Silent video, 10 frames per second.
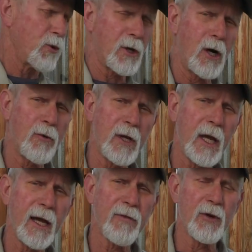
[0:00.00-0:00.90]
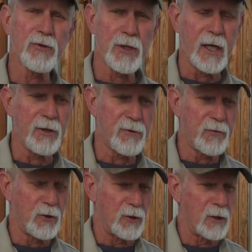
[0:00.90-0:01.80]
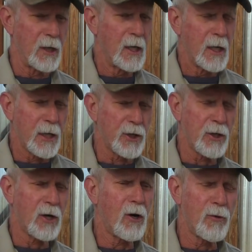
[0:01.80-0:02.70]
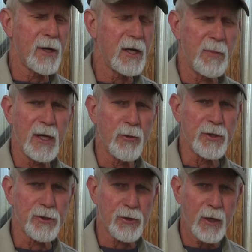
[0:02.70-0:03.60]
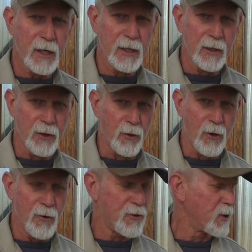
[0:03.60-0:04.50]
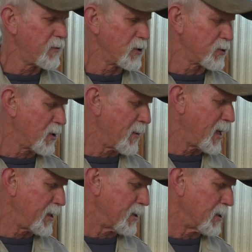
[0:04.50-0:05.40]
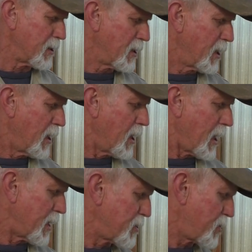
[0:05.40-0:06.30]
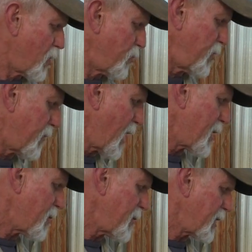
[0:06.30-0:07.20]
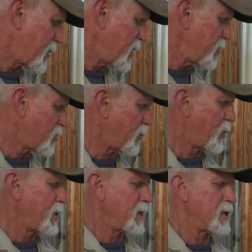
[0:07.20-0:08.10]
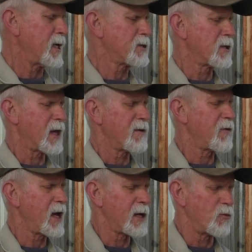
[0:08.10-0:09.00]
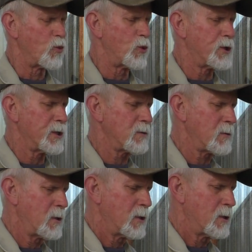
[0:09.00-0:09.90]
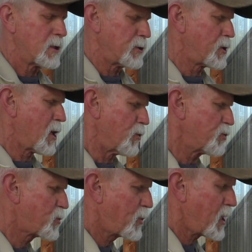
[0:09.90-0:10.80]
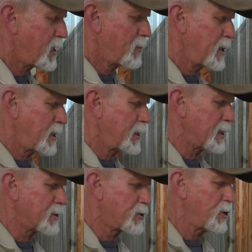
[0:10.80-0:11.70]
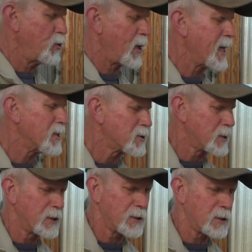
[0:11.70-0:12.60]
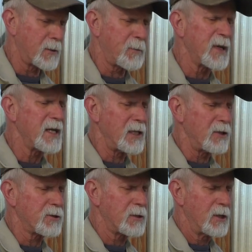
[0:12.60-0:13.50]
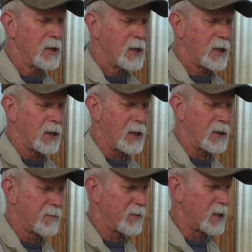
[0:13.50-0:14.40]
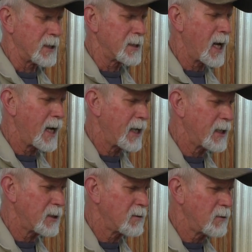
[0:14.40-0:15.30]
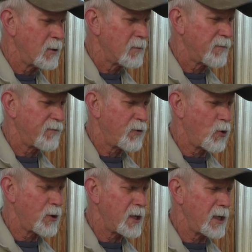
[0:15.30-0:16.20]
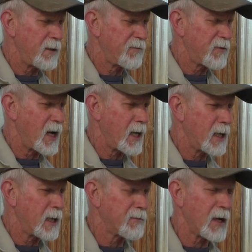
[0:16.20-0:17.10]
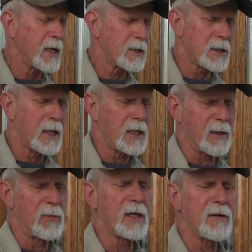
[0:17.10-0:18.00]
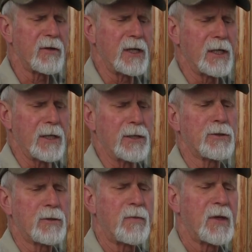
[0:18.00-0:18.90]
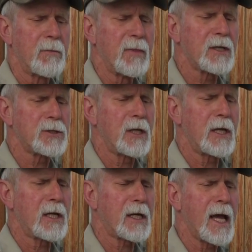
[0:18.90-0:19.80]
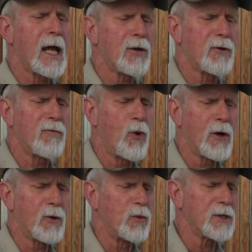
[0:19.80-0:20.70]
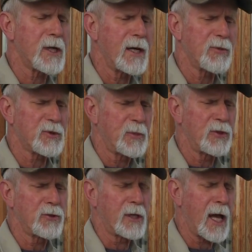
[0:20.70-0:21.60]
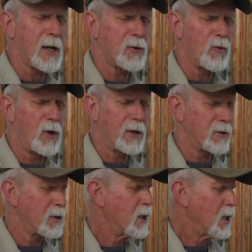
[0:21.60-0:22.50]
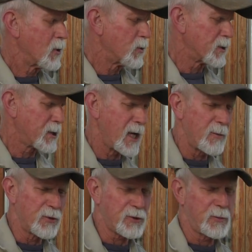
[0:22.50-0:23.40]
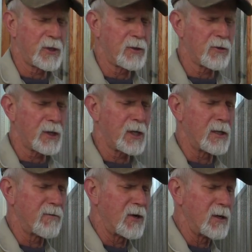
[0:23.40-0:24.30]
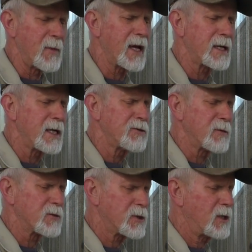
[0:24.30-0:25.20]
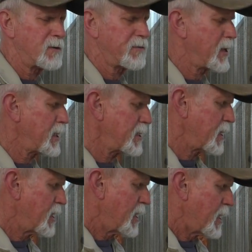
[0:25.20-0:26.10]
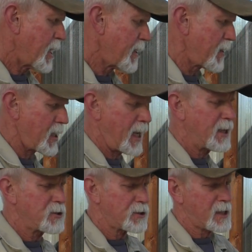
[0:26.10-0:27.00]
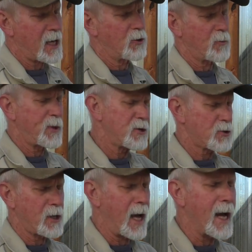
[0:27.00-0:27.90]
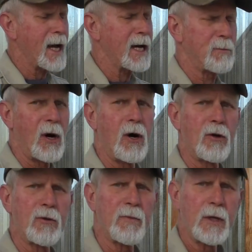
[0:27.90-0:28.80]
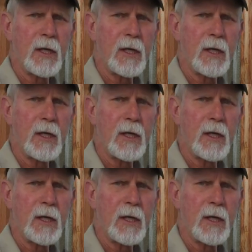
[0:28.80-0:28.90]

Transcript: would already have those things full, and you'd already be restricting the growth of your tomato. And so you've got to admit these are pretty decent. They've had one dose, probably 2 ounces a piece of 9, 45, 18, I believe it is. Mixed it in a gallon of water, 1 tablespoon to a gallon of water, 1 tablespoon of magnesium sulfate. And then I just got a little pitcher and I eyeball them,